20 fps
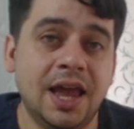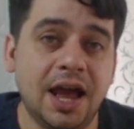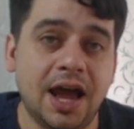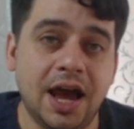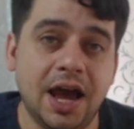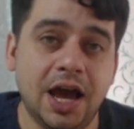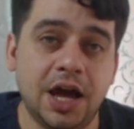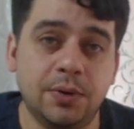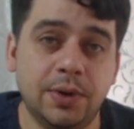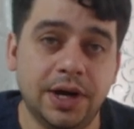
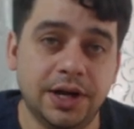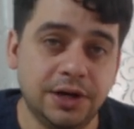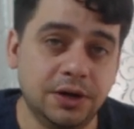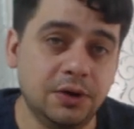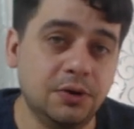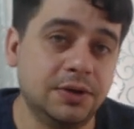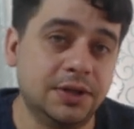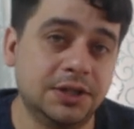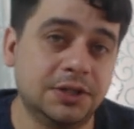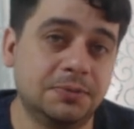How do I
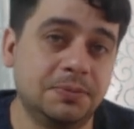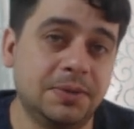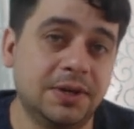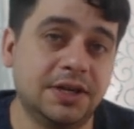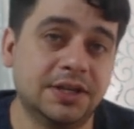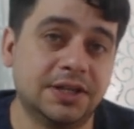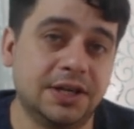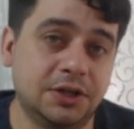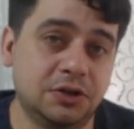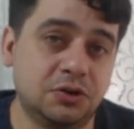know this?
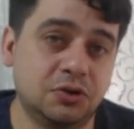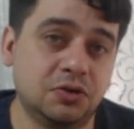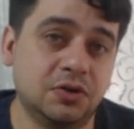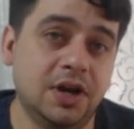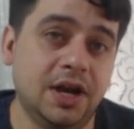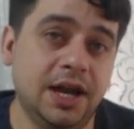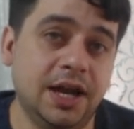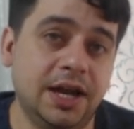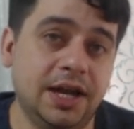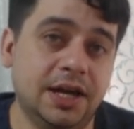Because I
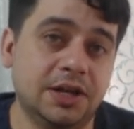tried.